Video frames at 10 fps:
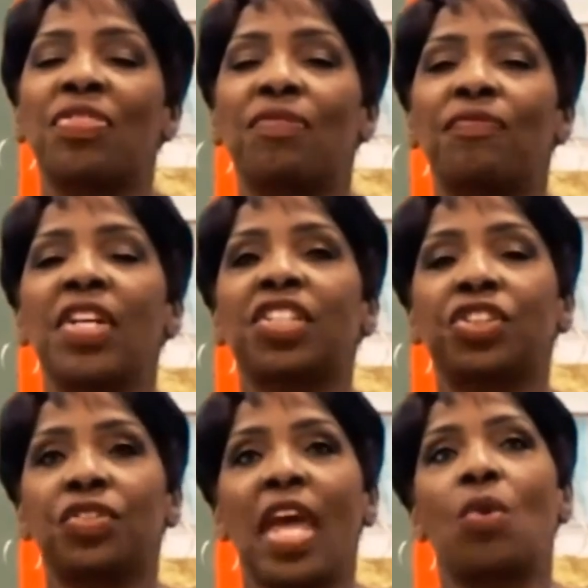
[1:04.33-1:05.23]

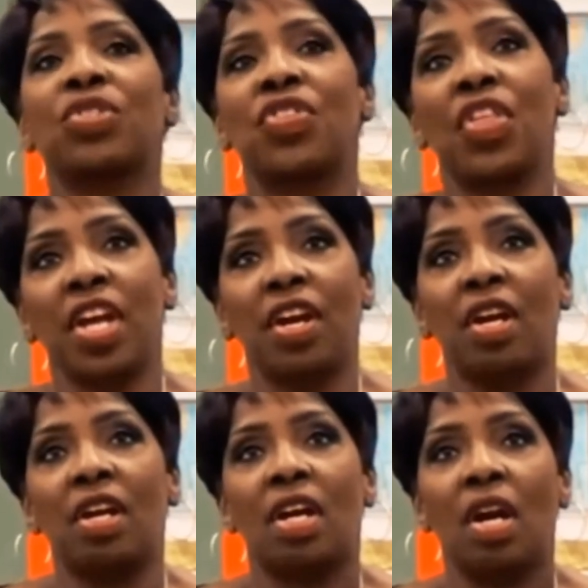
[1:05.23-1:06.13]
fixture that was there
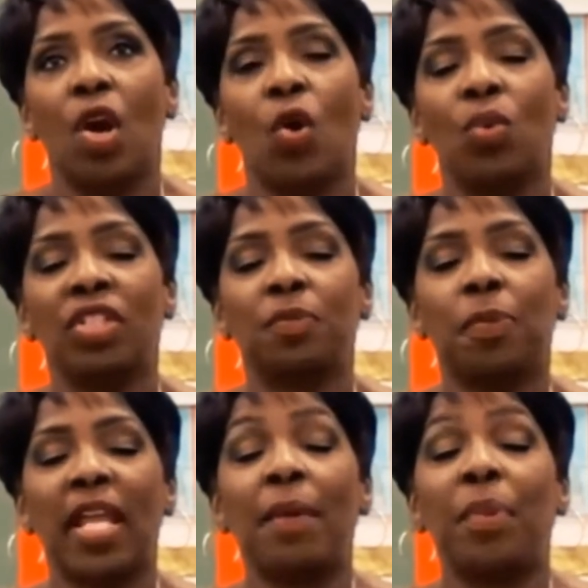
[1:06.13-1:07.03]
was
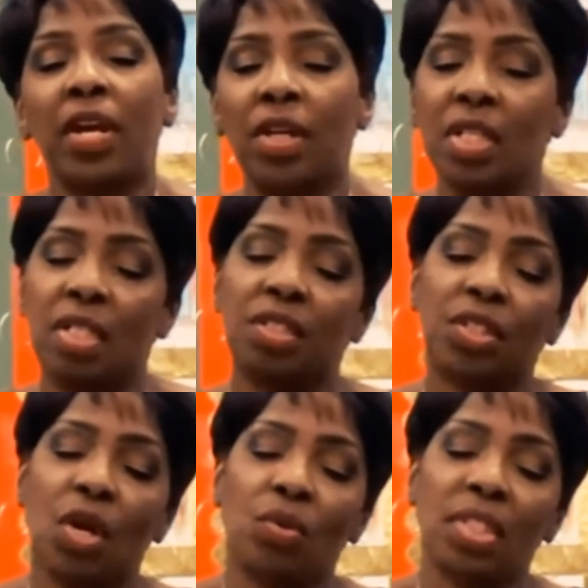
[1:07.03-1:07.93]
Planned Parenthood.
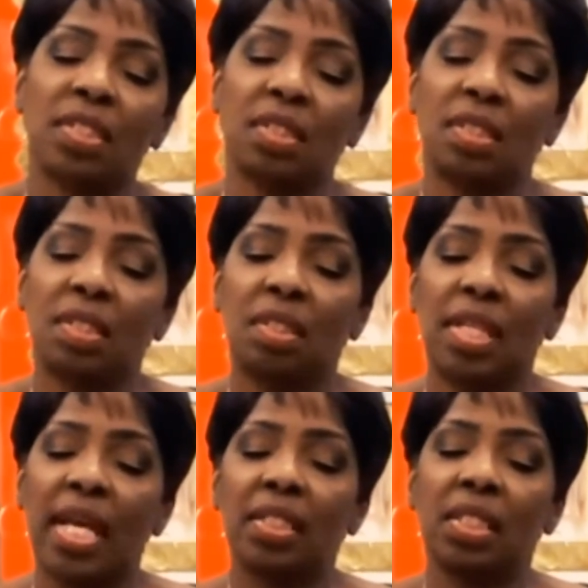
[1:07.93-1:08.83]
So this is in
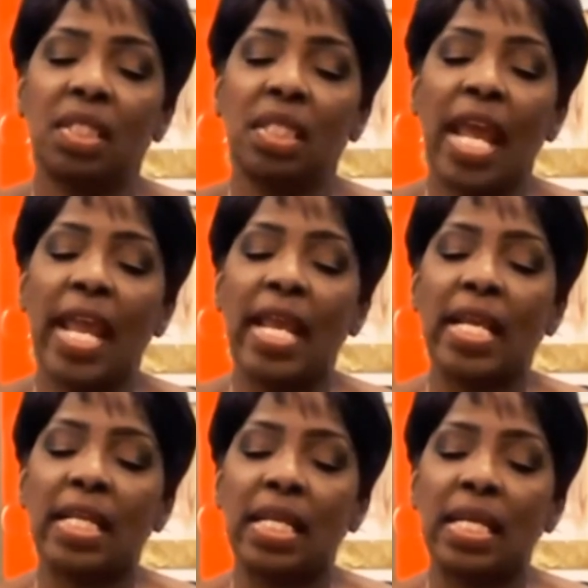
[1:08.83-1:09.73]

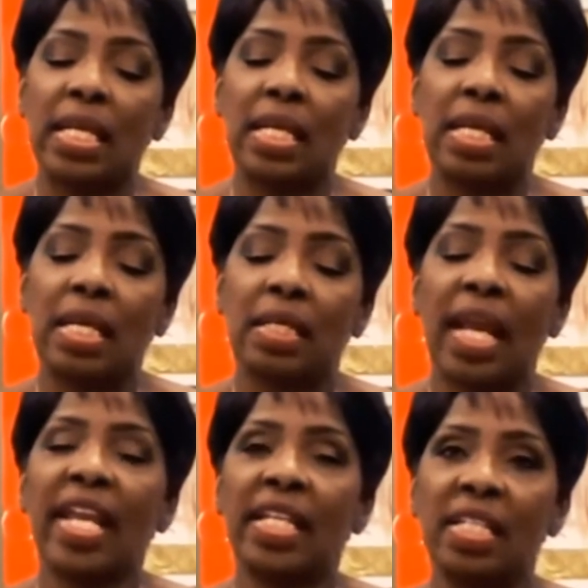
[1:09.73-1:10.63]

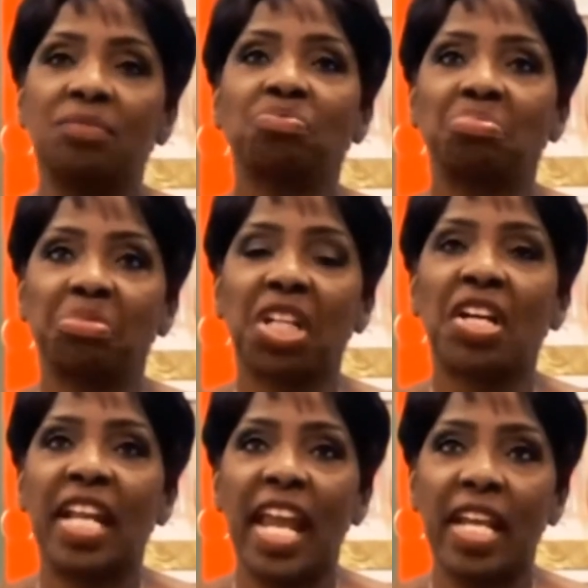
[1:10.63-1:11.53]
1980,
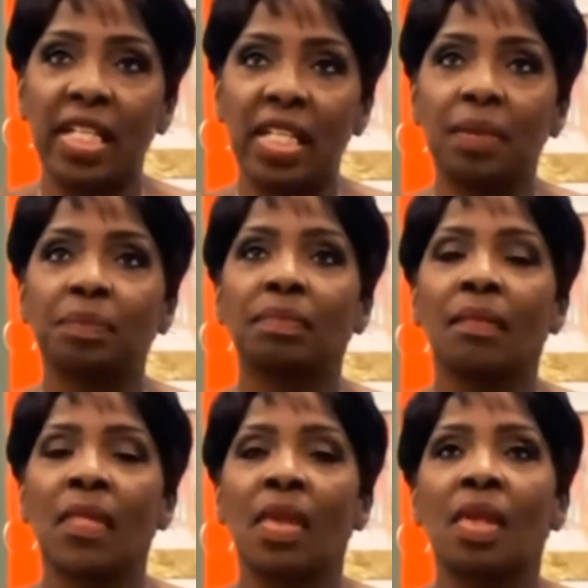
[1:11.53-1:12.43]
starting 80.
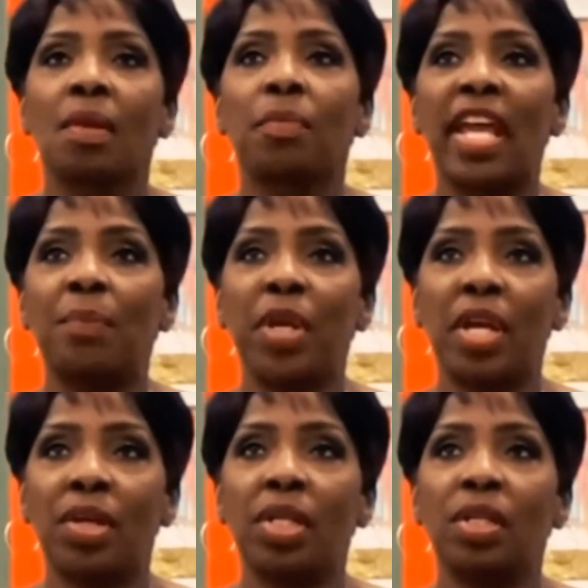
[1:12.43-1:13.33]
Planned
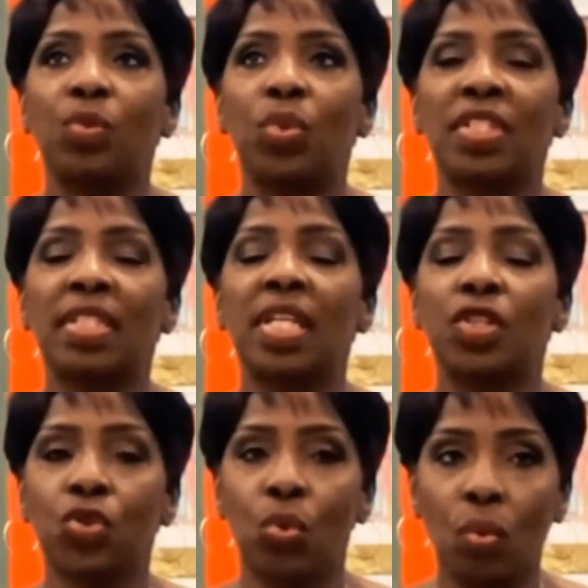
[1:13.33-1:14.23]
Parenthood was in the
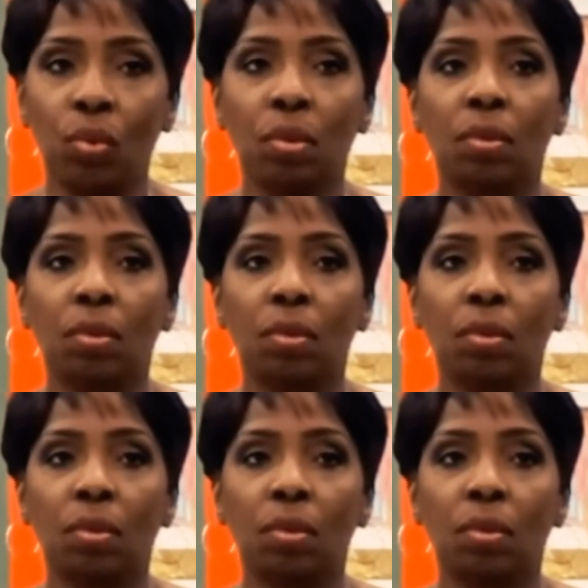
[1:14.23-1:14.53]
schools.